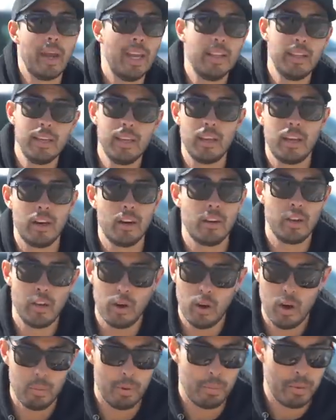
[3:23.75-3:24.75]
Alien Gear, you
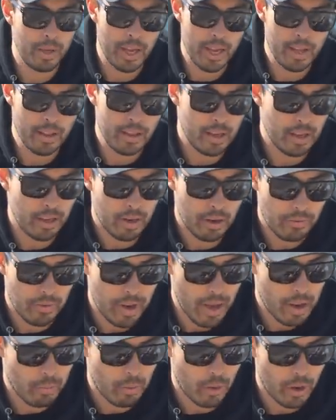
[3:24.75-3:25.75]
know, I'm a big Alien Gear
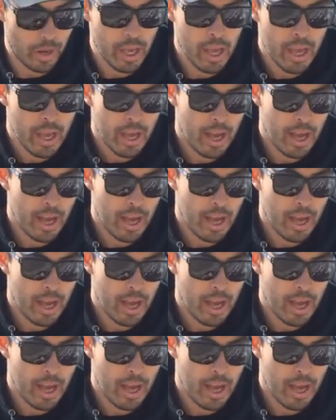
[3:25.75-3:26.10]
fanboy.